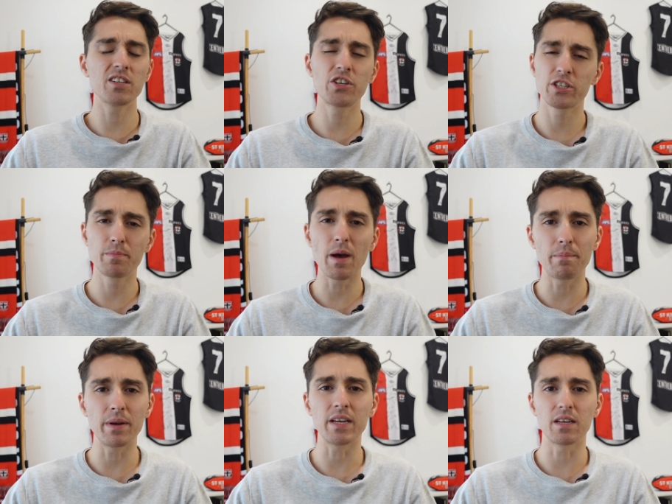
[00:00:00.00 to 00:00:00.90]
it's just
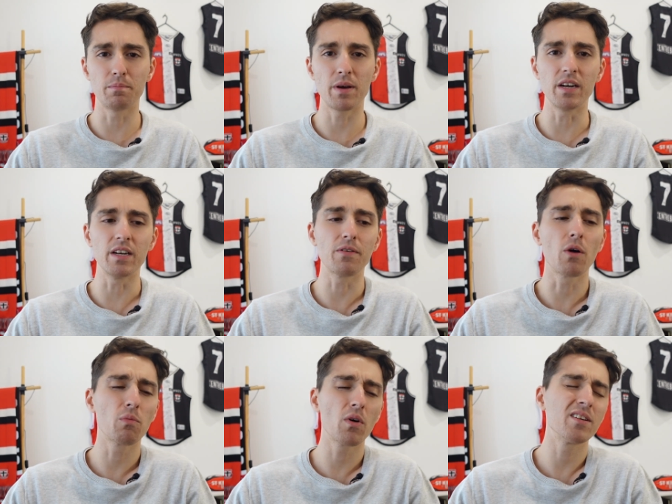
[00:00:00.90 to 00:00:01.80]
about being competitive. I
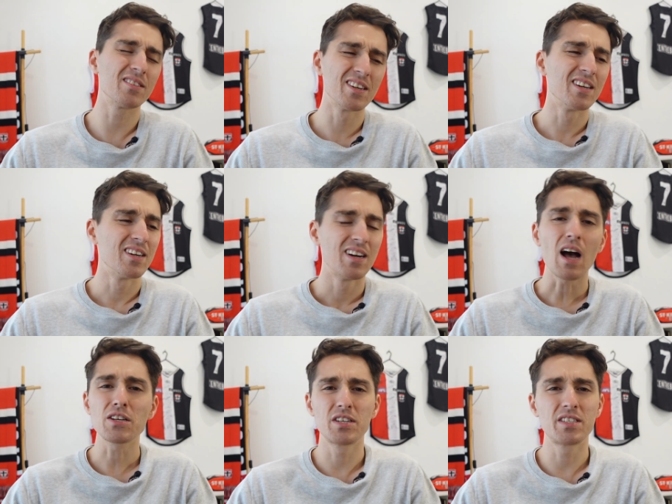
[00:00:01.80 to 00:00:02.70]
want
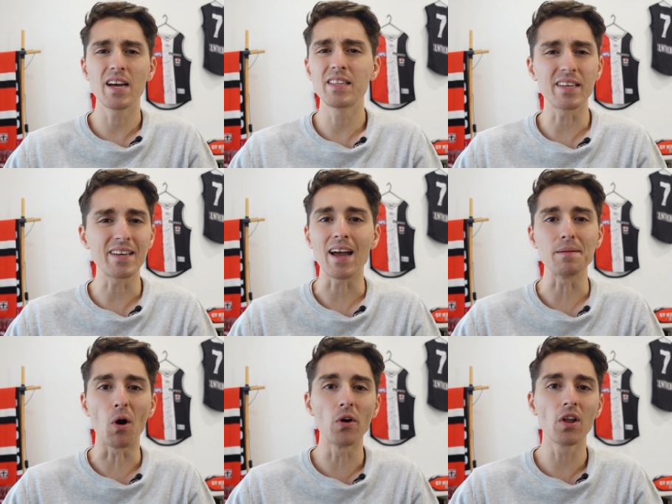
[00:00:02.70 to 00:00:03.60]
us to take the
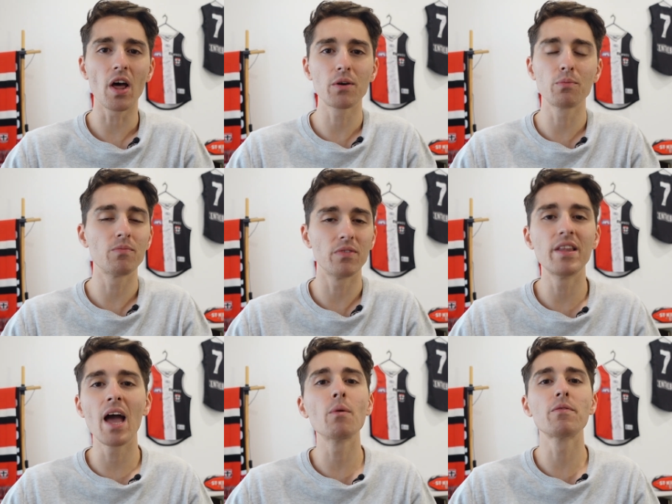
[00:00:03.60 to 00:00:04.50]
game on. Like
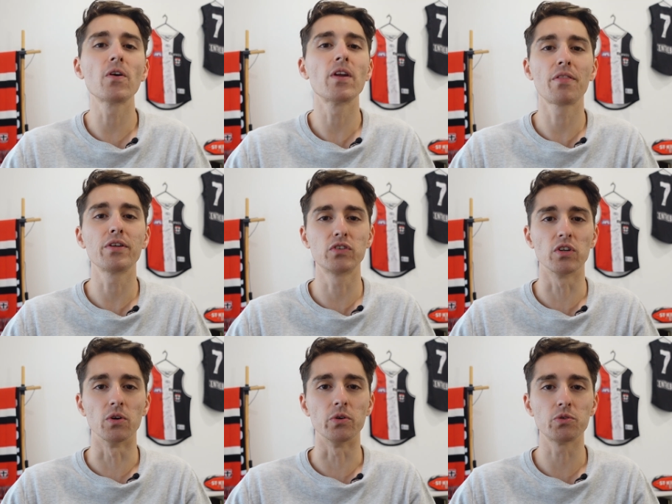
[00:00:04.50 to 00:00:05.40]
now we've got nothing to
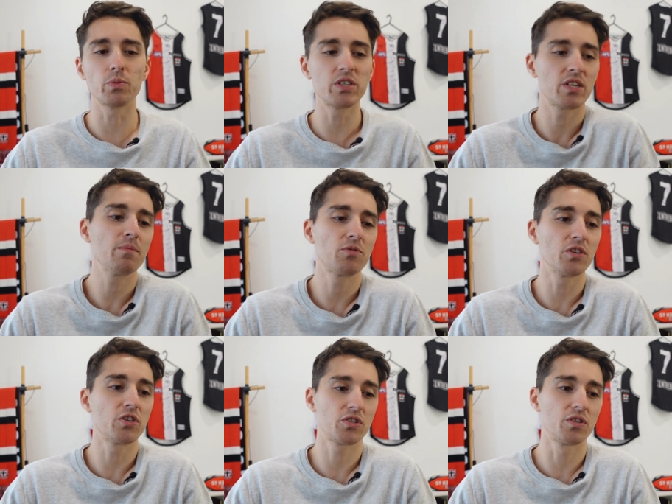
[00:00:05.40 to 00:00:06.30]
lose. We seem to
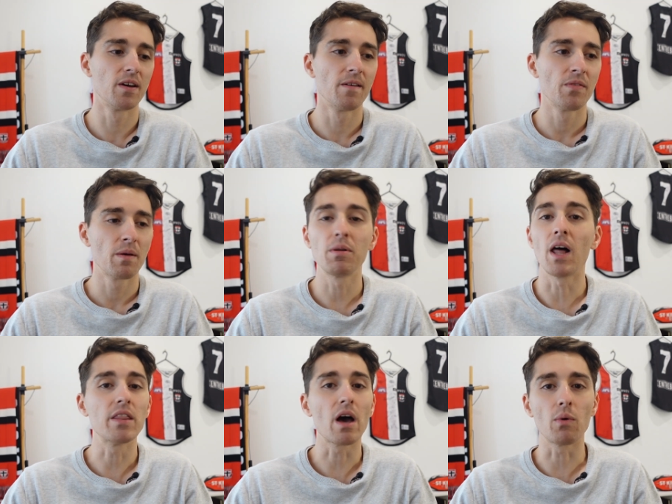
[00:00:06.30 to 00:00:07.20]
just
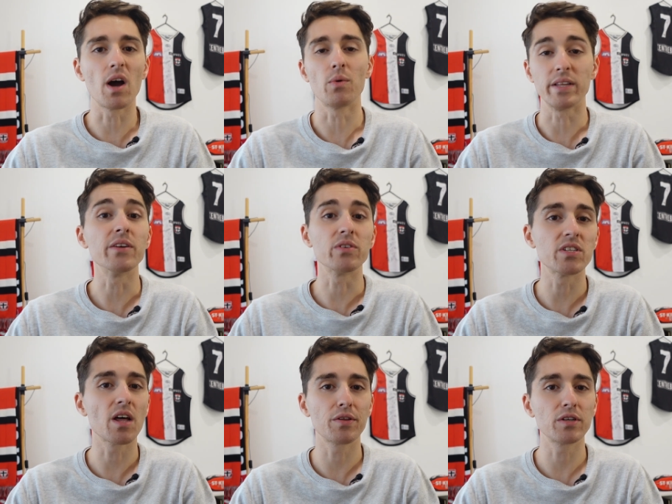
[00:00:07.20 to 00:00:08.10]
play that way when there is
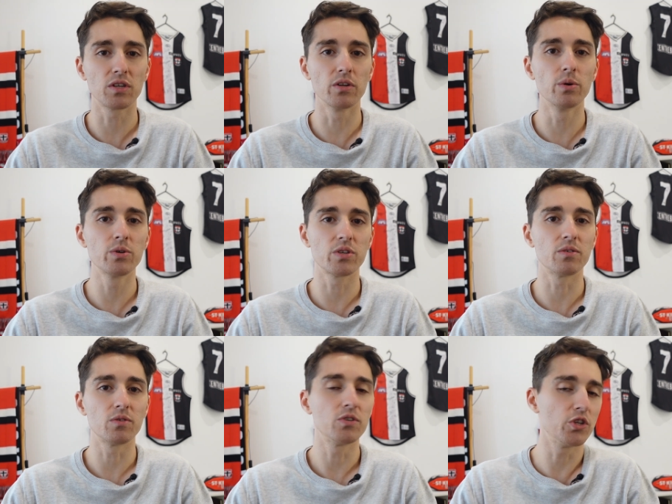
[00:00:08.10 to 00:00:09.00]
nothing to lose.
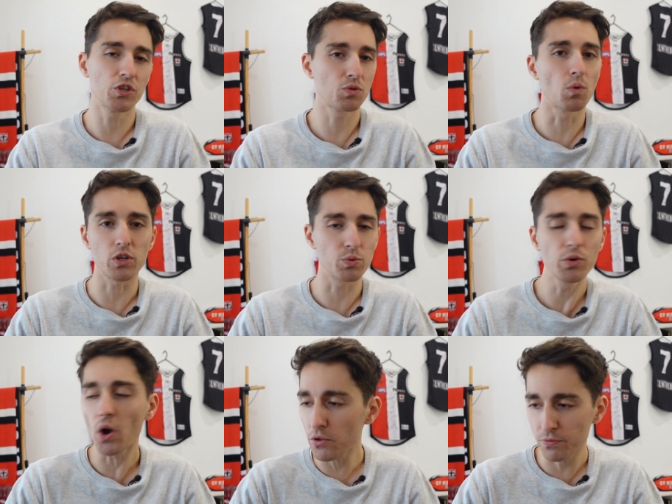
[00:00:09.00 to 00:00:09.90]
And you just watch. We'll
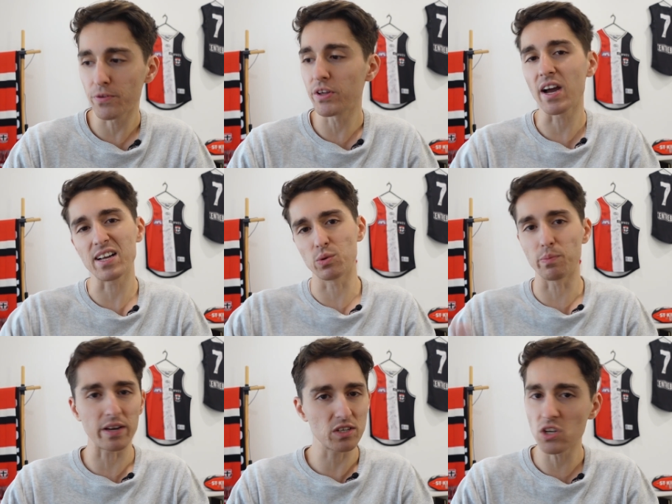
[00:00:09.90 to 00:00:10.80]
go through the guts. We'll
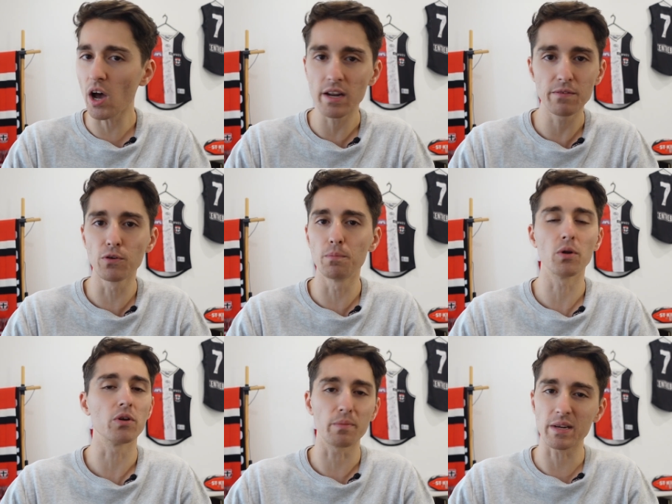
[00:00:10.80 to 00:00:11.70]
play exciting
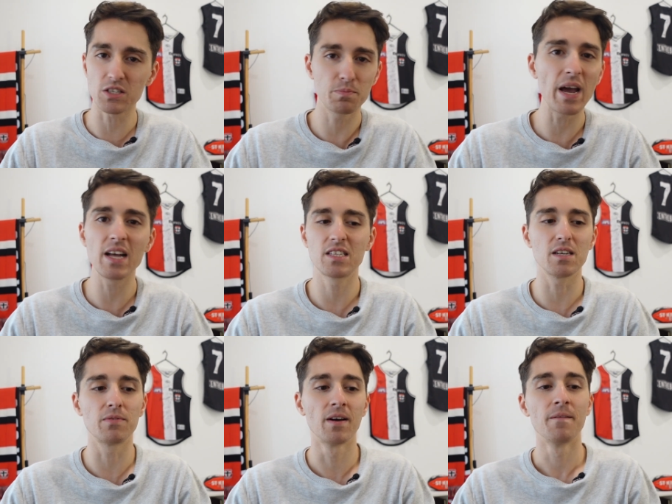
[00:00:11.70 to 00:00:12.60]
football. It'll be
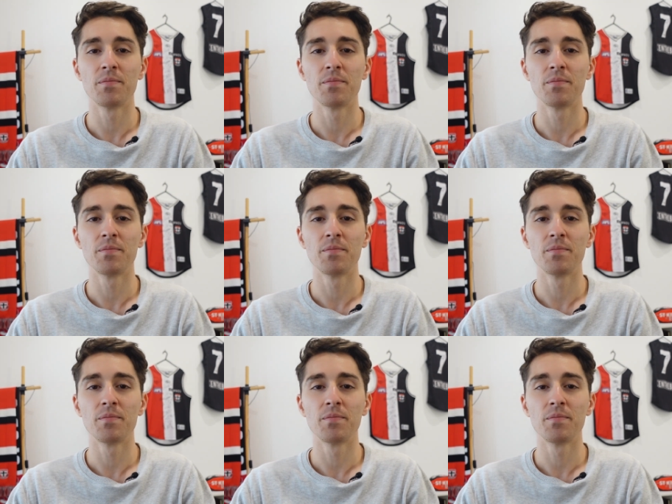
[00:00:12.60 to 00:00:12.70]
expansive.